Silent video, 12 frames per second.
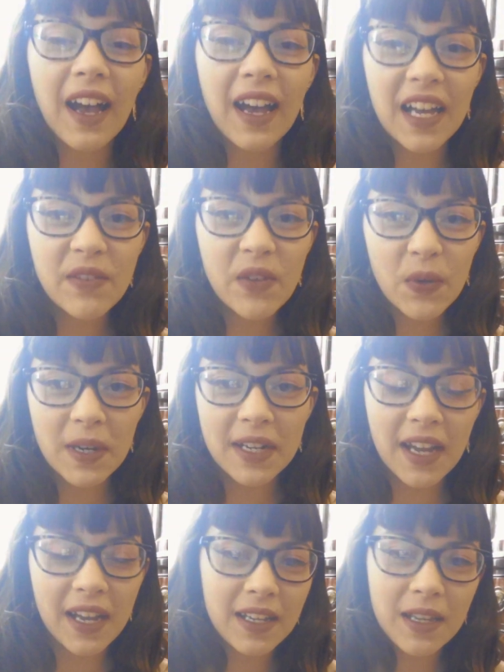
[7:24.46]
Hi everyone,
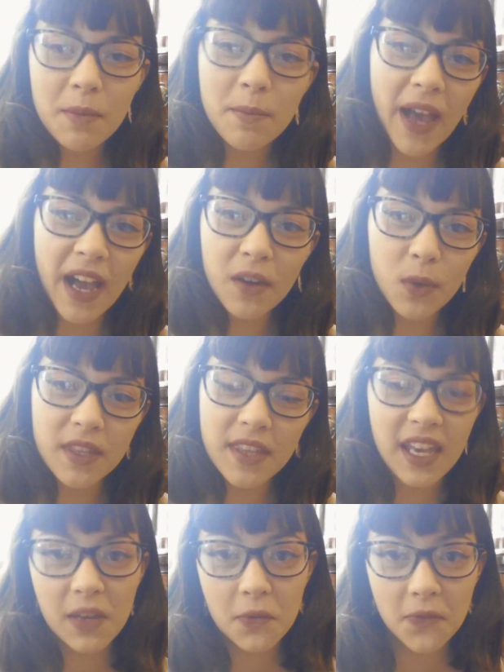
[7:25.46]
I am back with
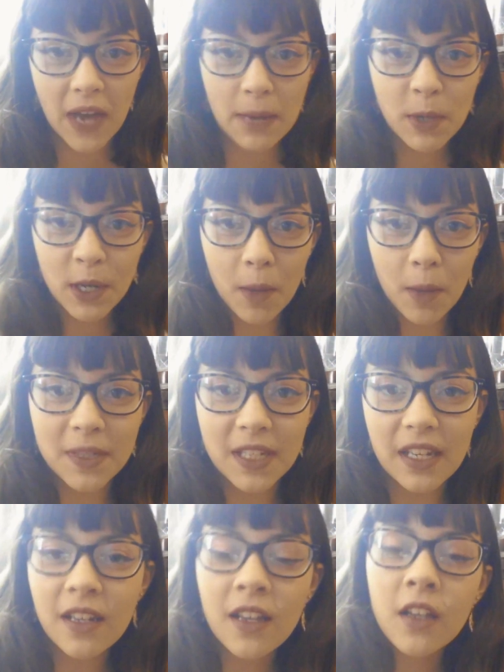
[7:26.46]
a fabric
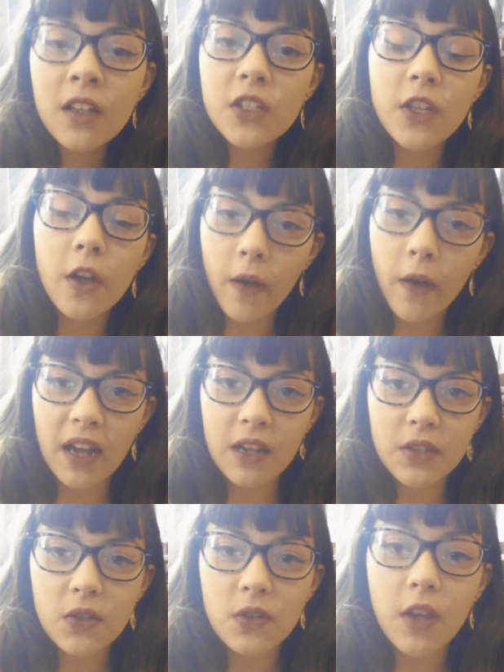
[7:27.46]
update. So
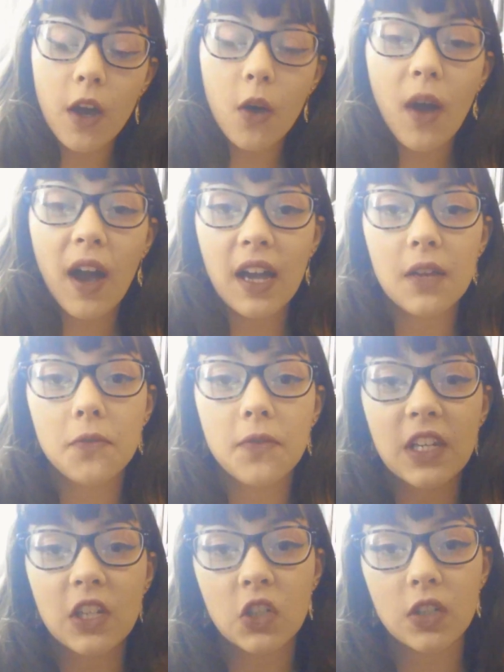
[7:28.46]
as you know, I
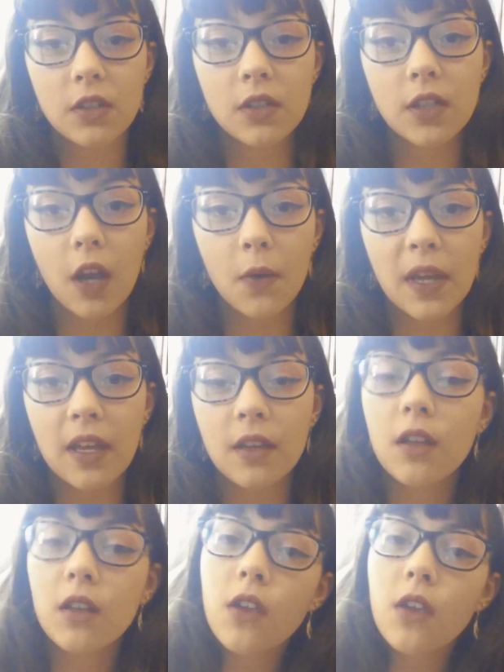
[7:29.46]
finished
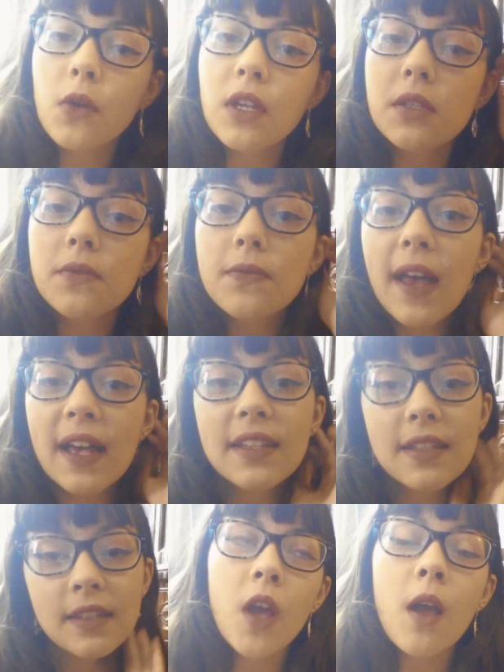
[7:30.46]
sewing Yona's
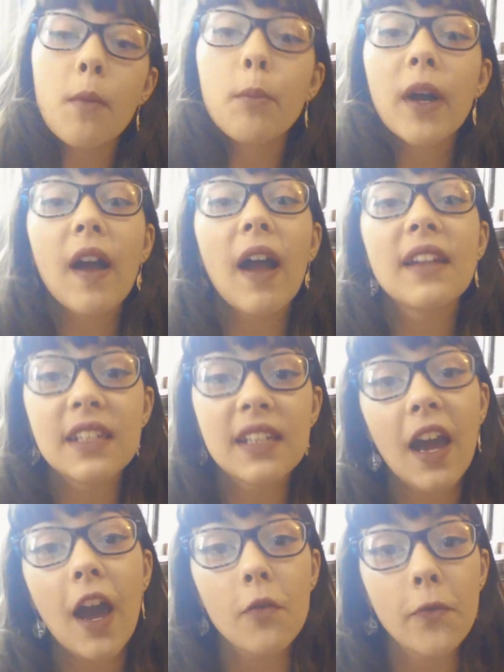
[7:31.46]
vest, but I didn't
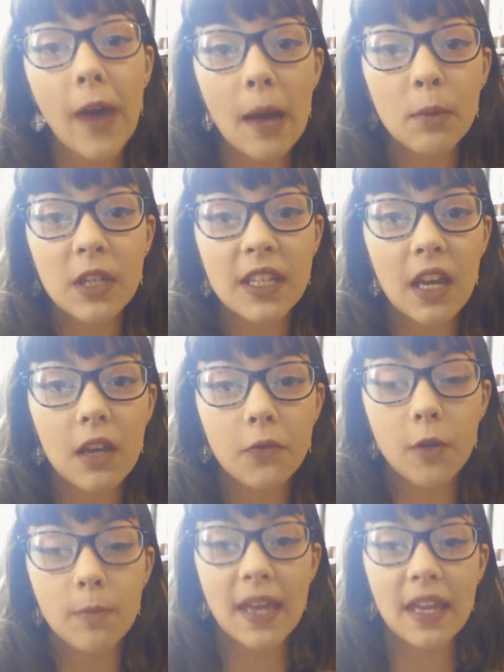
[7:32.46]
have fabric yet
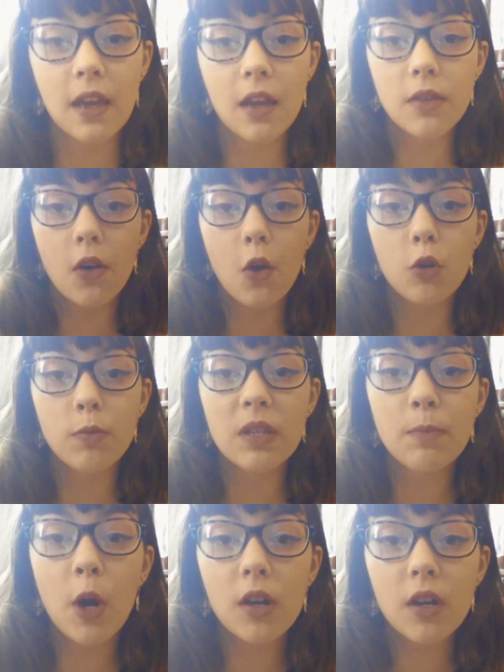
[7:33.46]
for making the
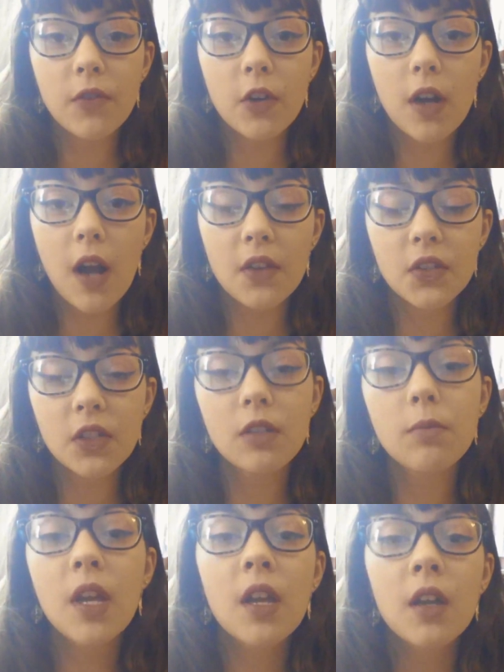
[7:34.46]
obi part of her
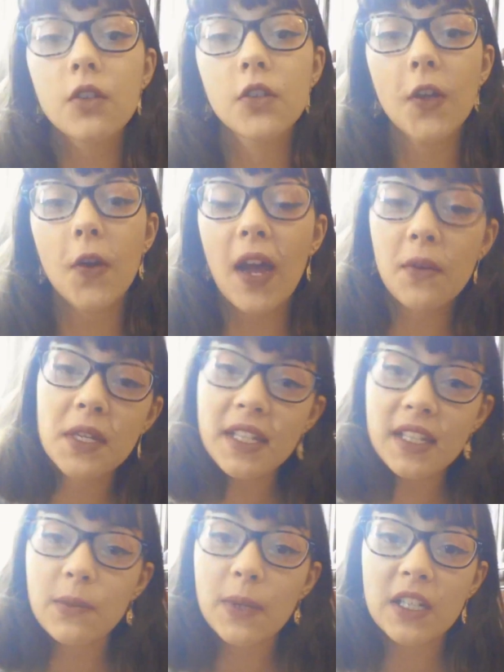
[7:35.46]
costume. So I
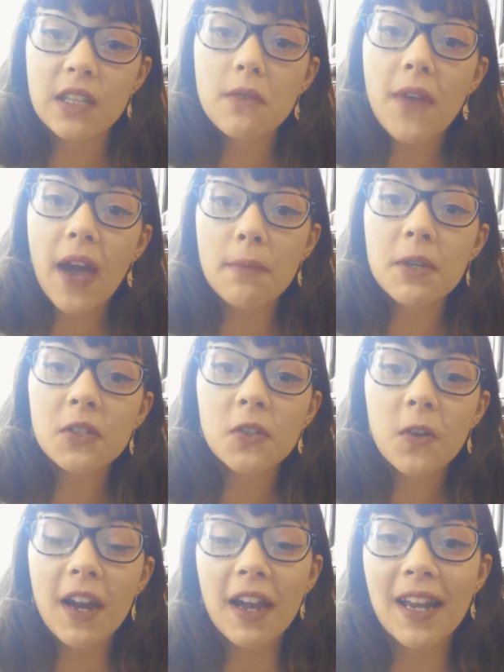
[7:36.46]
recently went to the fabric
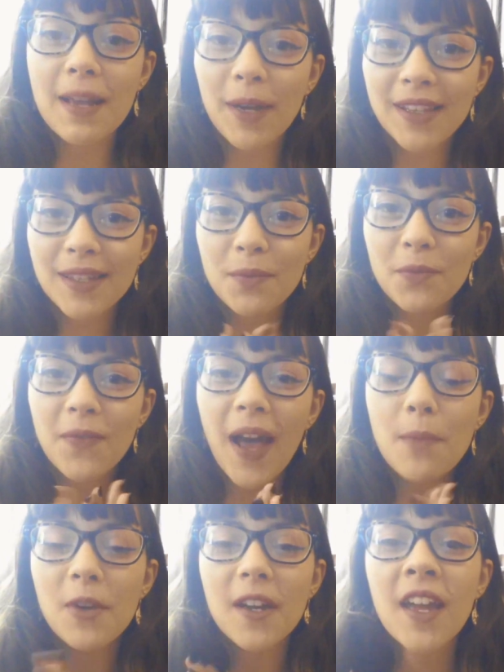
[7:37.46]
store and I bought some
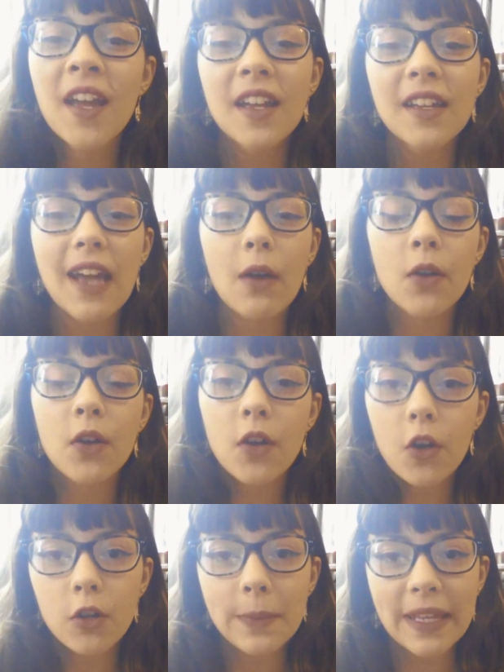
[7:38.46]
fabric. Now her
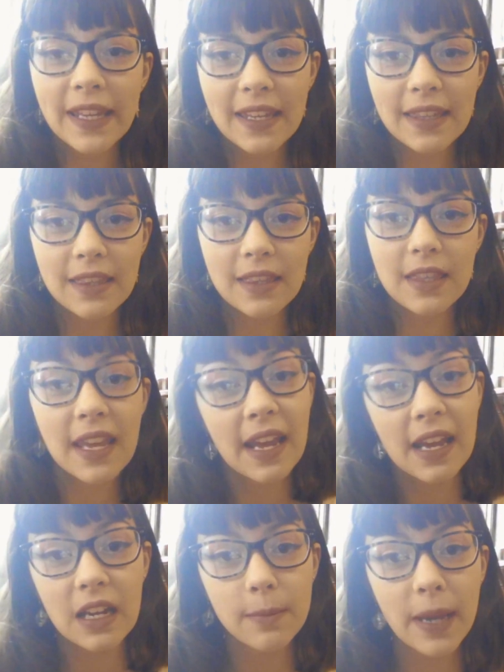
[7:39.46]
obi in the
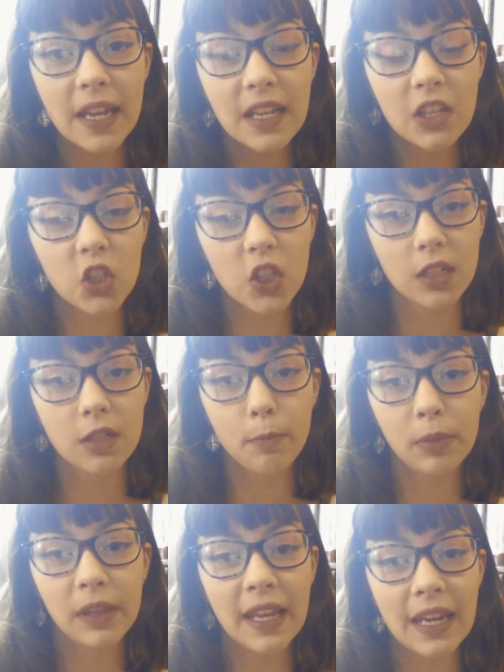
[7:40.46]
anime is just
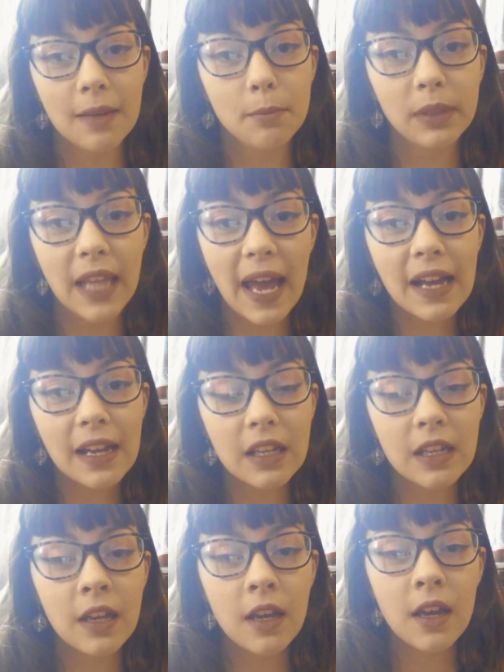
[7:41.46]
plain black.
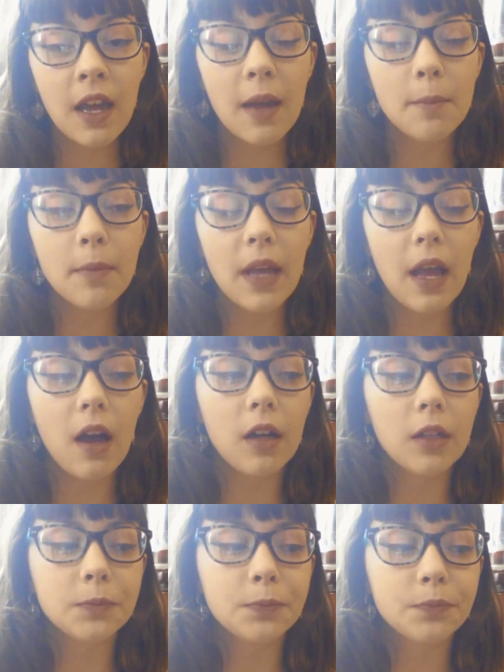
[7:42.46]

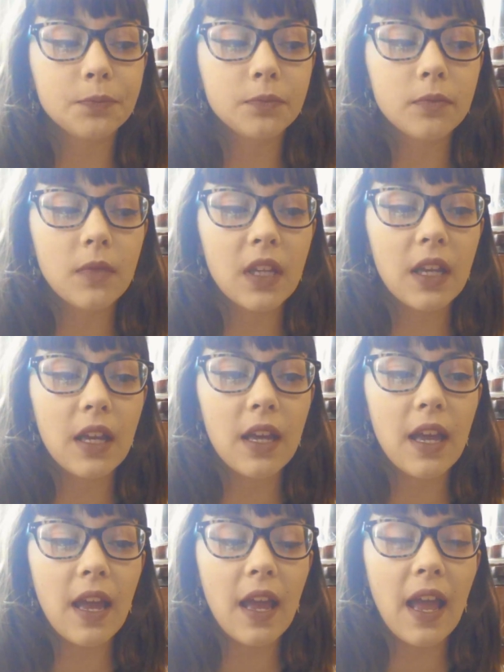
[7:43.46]

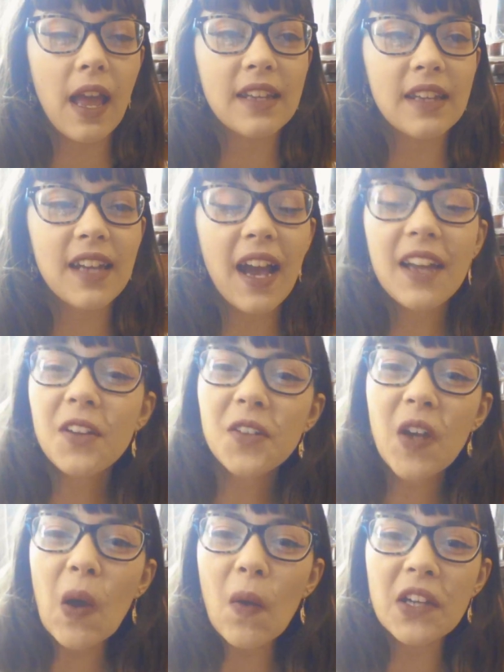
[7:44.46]
And I
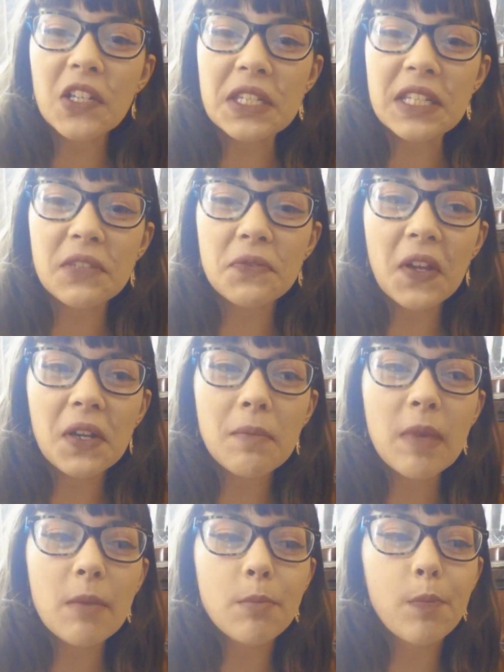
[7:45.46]
don't know, it felt a
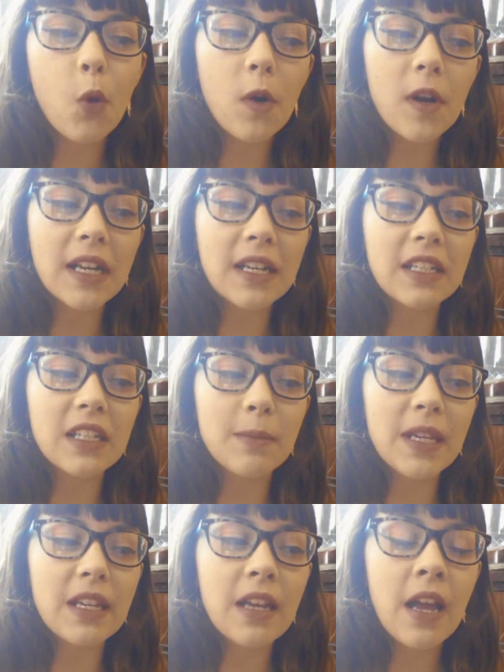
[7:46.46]
bit boring to
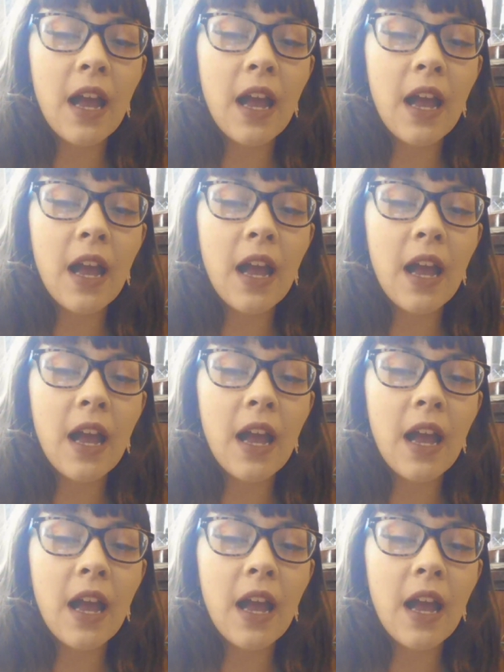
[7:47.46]
me.